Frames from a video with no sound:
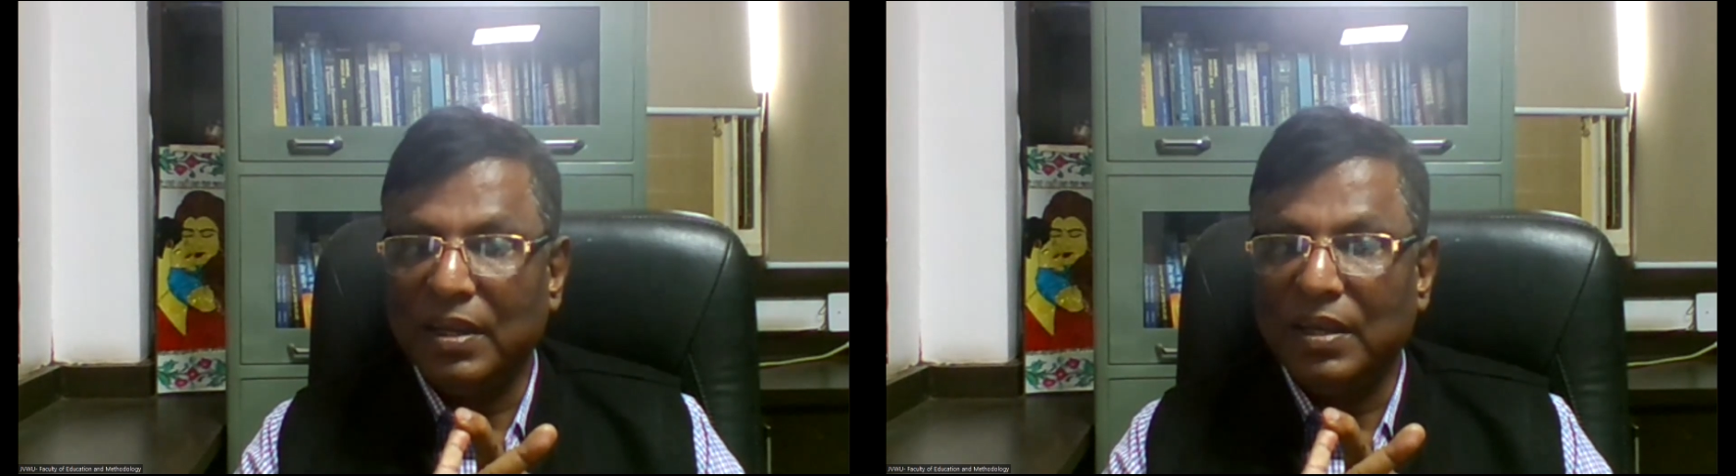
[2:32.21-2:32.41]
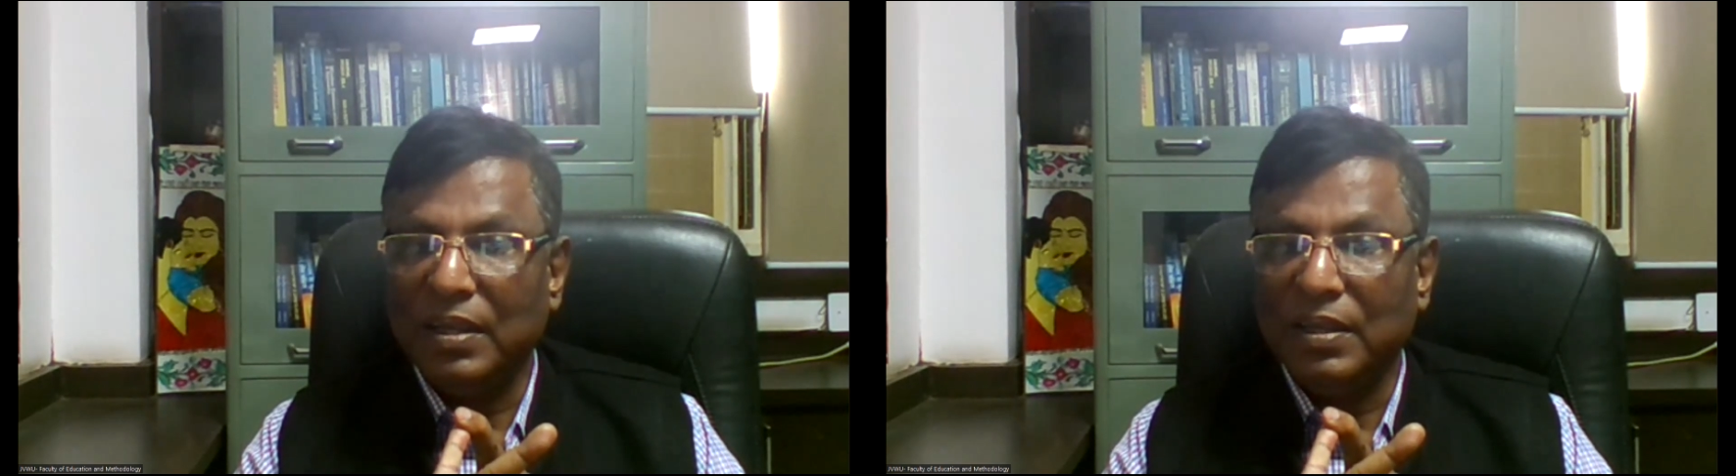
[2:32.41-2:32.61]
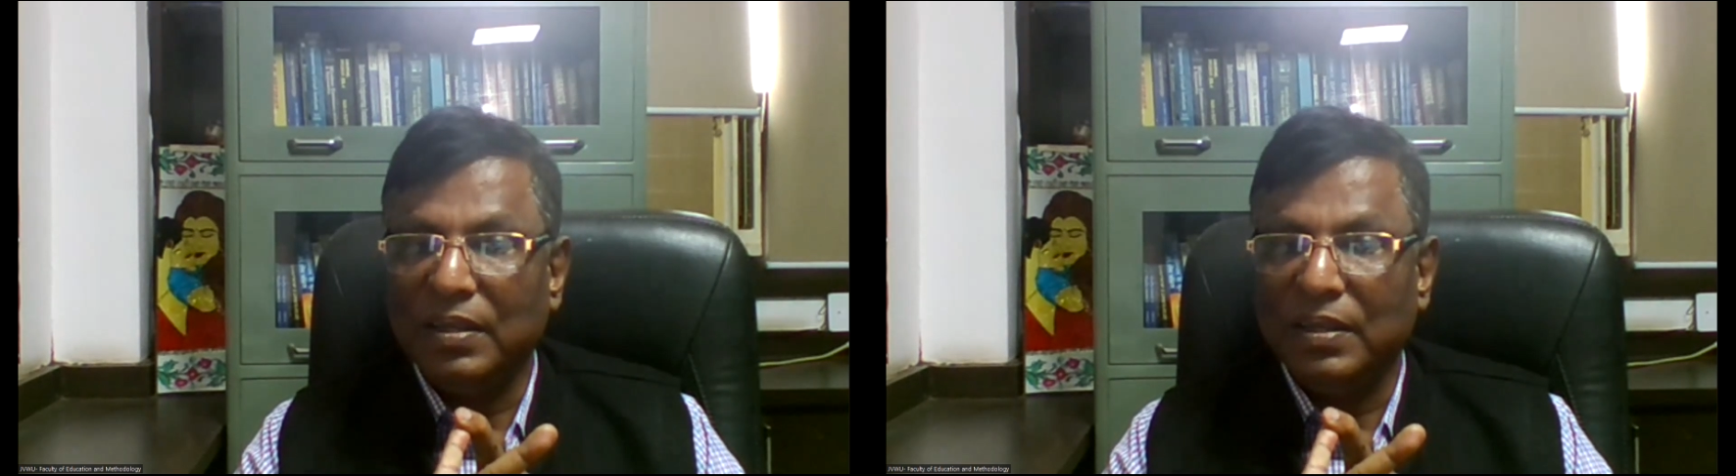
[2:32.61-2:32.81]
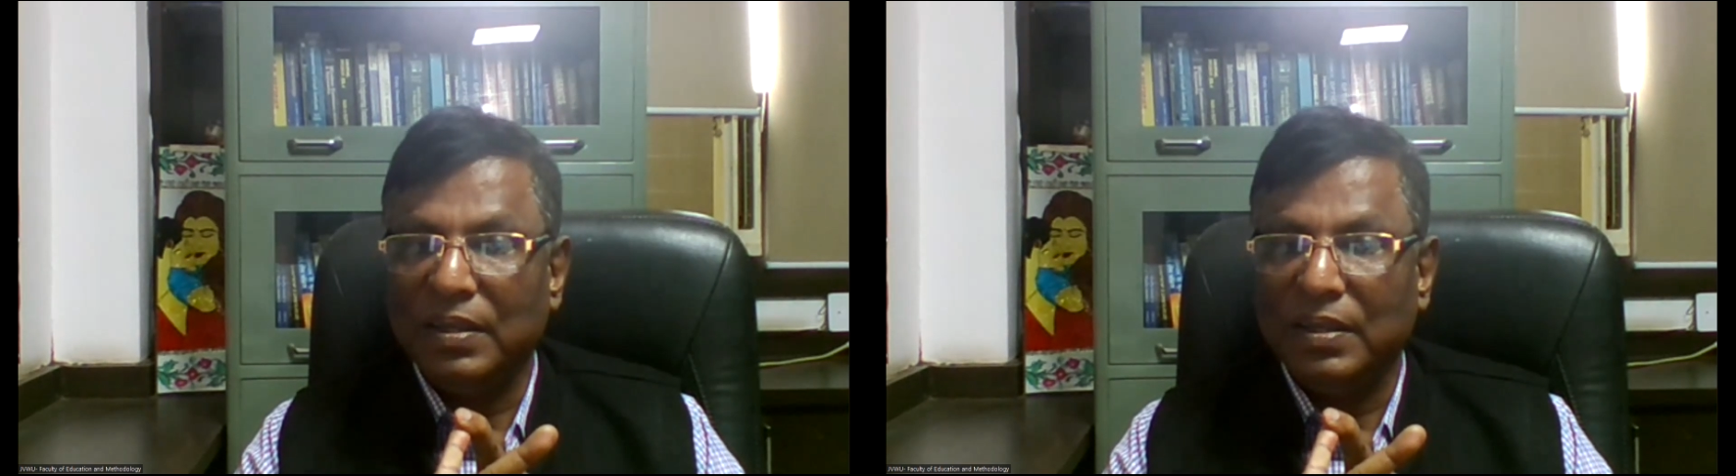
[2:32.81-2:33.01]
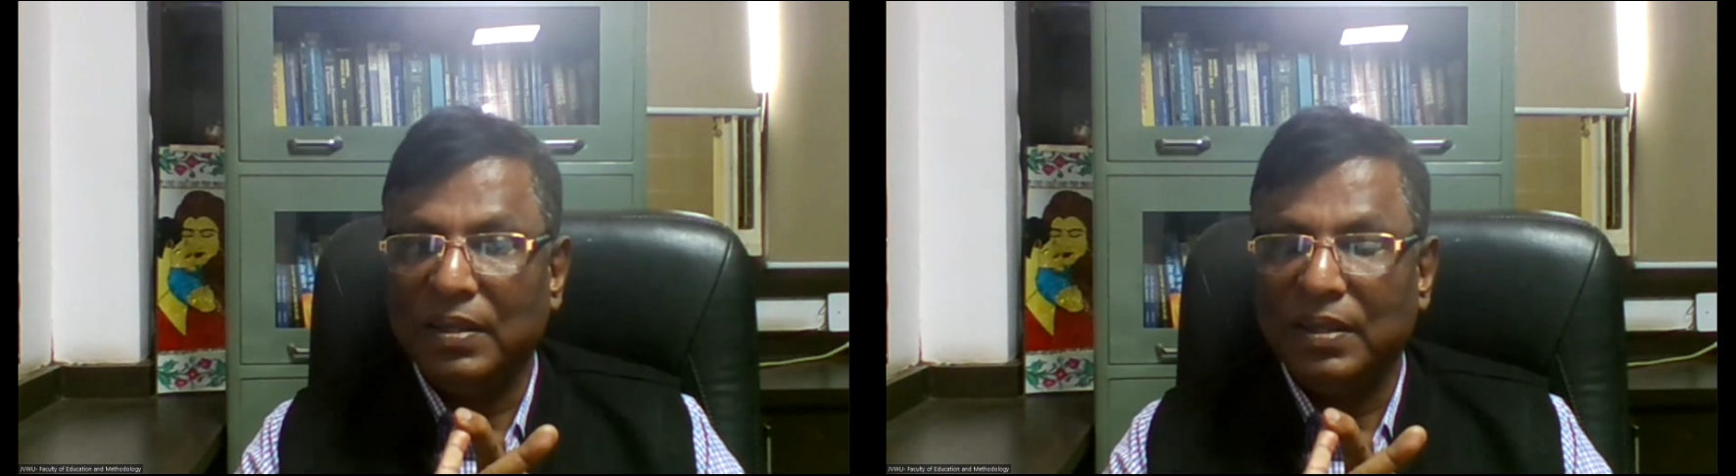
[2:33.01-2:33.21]
technique?
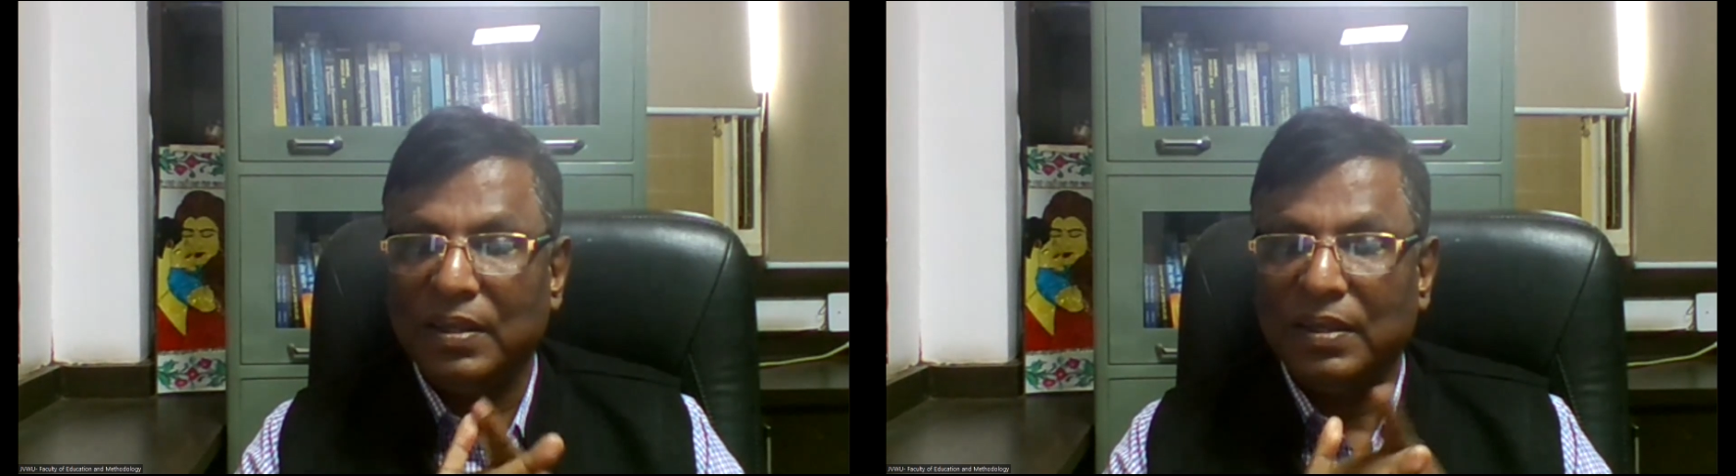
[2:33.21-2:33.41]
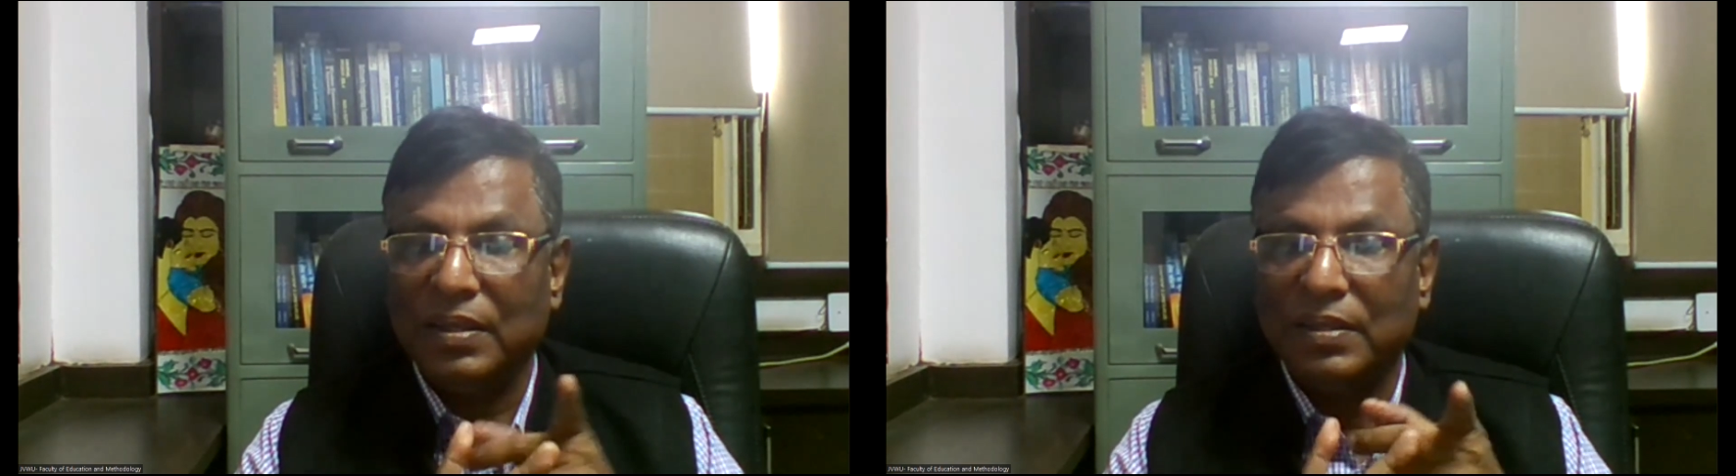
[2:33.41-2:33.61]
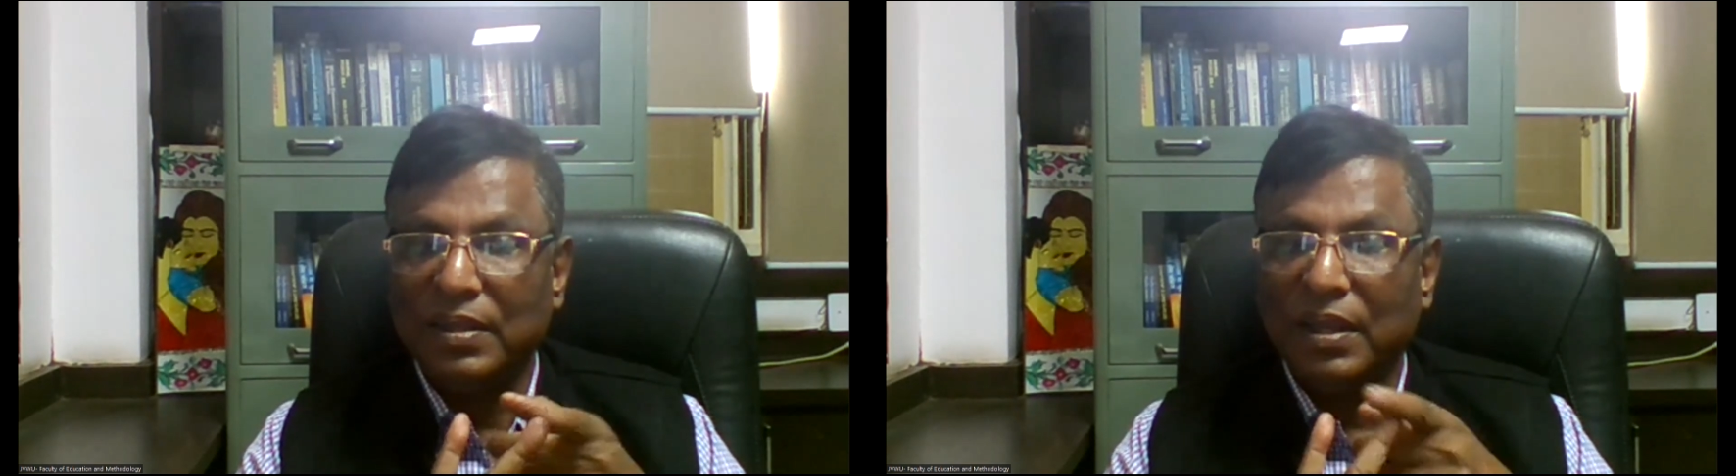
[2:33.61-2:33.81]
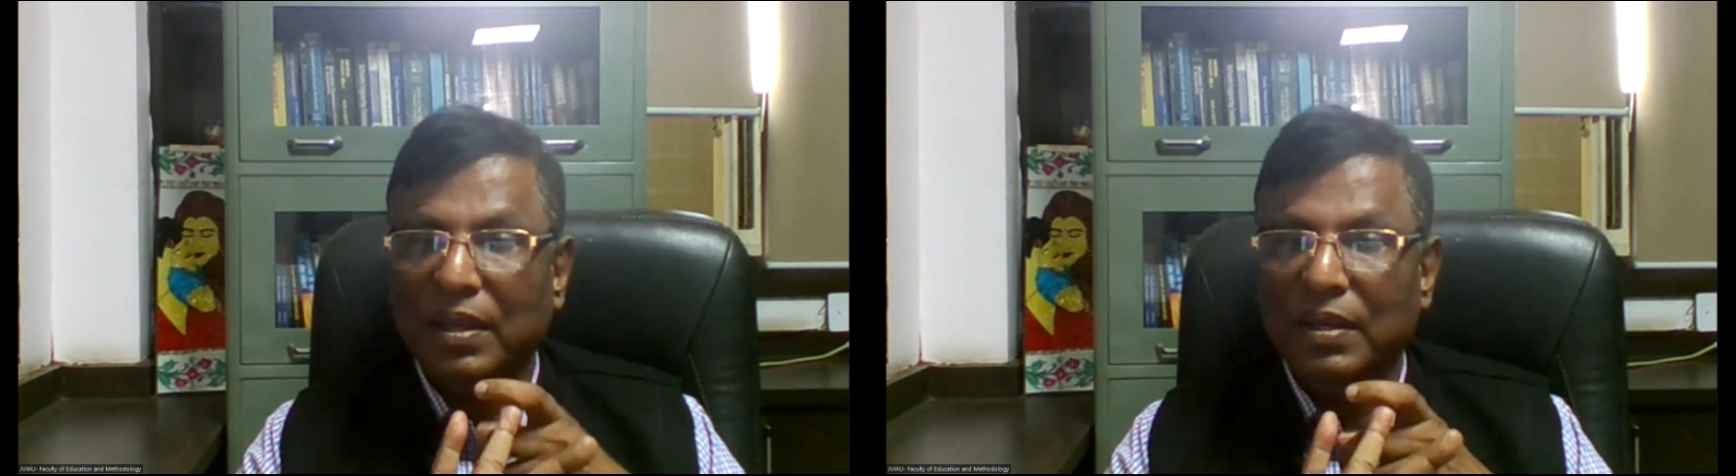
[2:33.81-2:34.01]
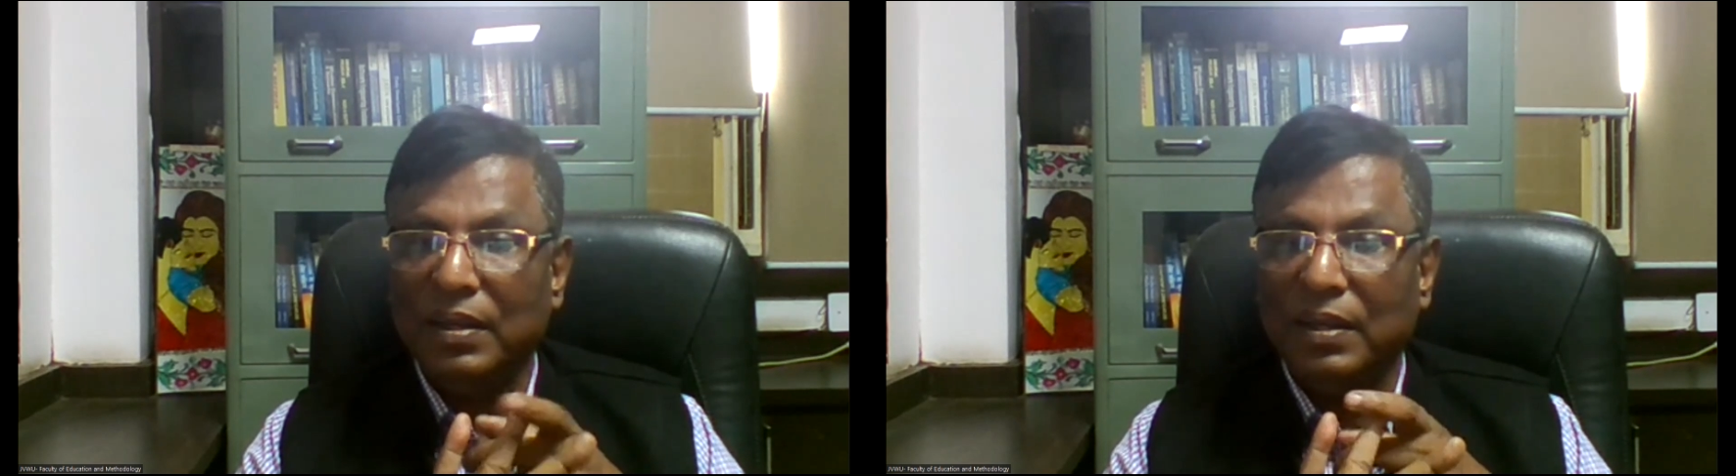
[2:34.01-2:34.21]

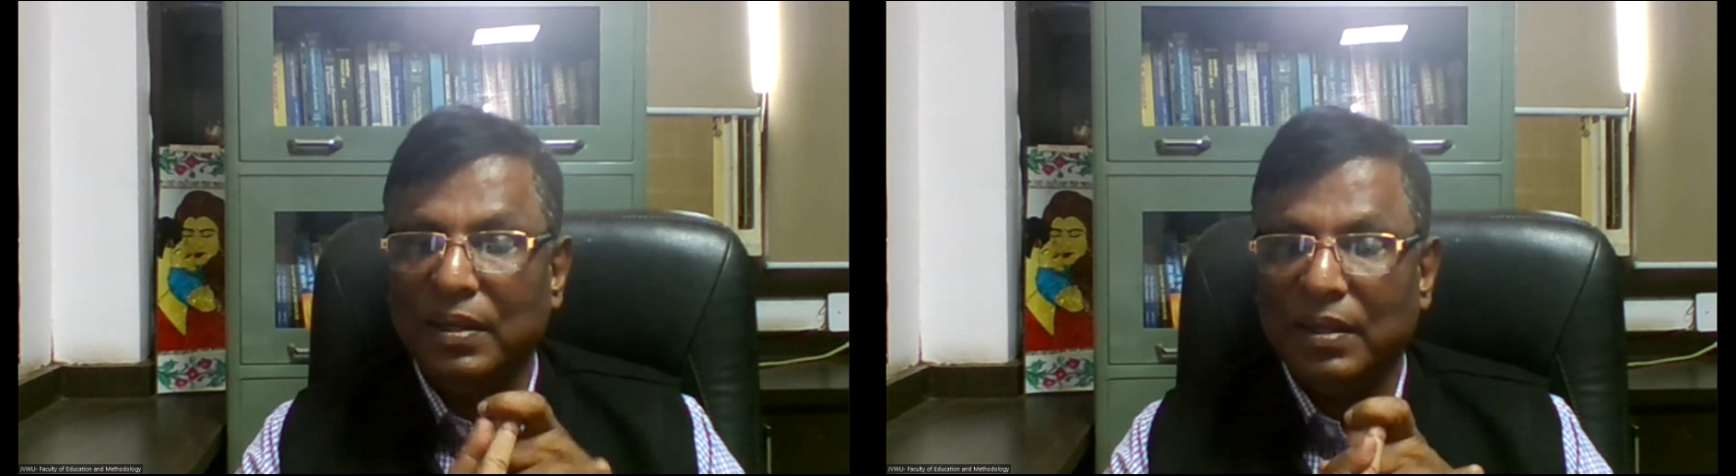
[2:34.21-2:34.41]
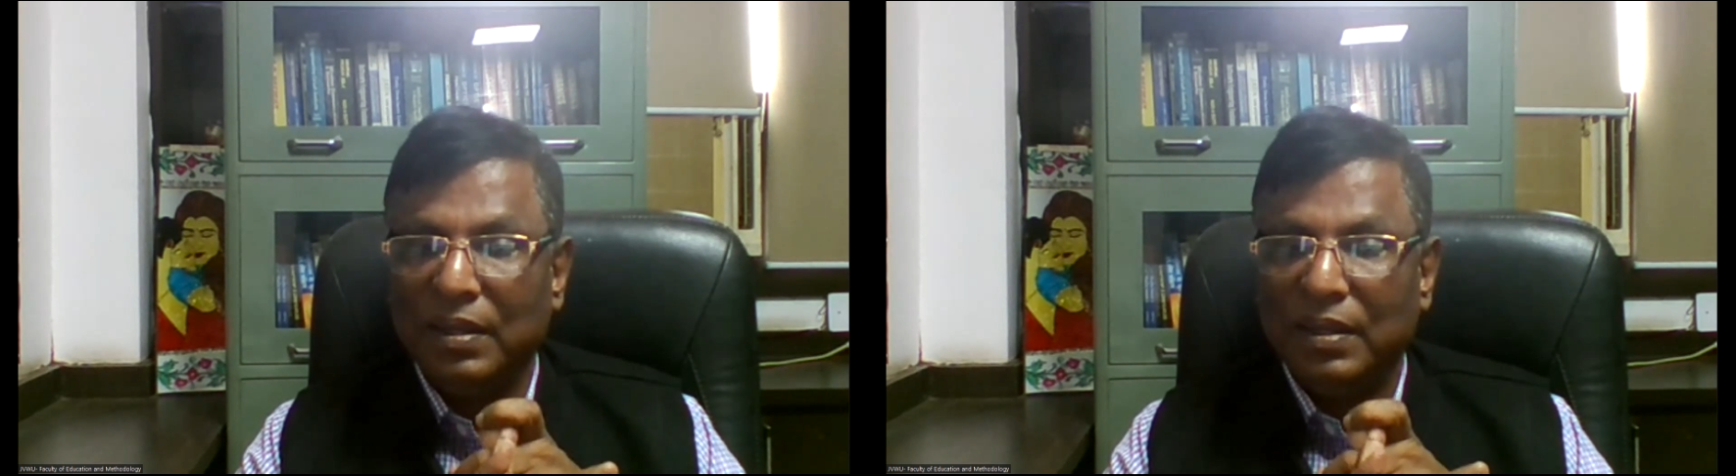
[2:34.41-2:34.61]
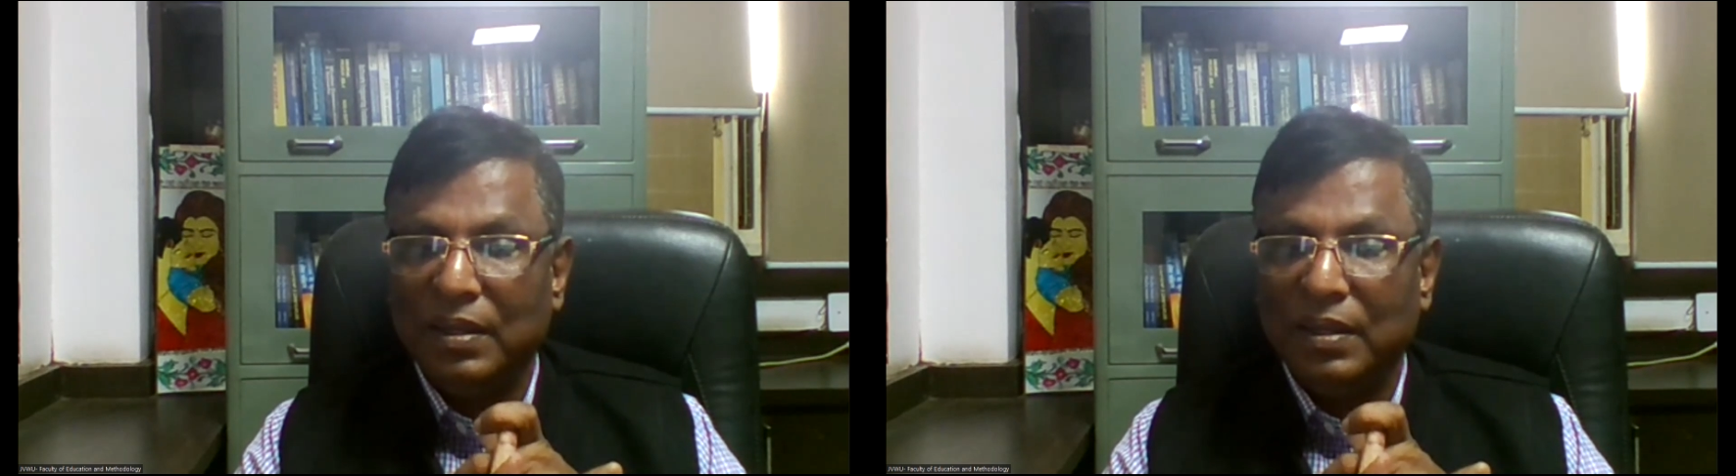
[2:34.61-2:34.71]
Second,